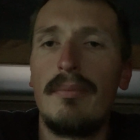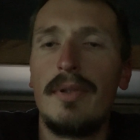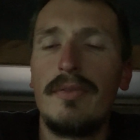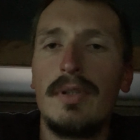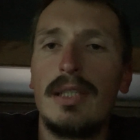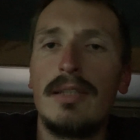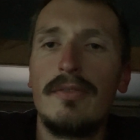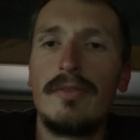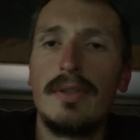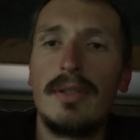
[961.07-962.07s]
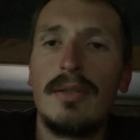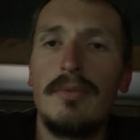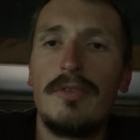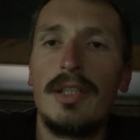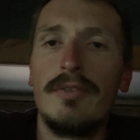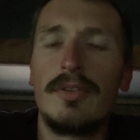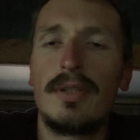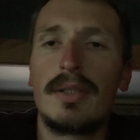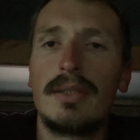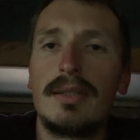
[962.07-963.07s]
If you have 5
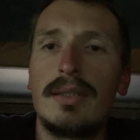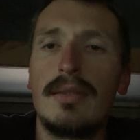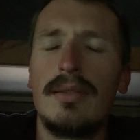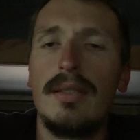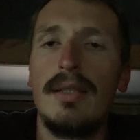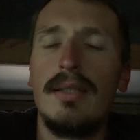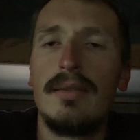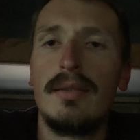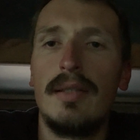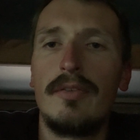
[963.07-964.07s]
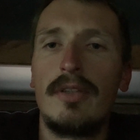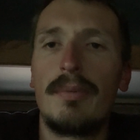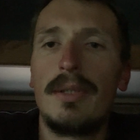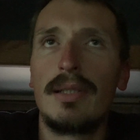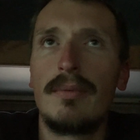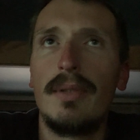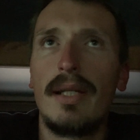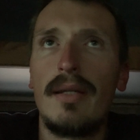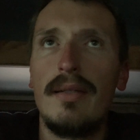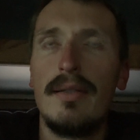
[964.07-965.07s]
trucks and you have to park
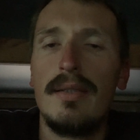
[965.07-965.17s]
one,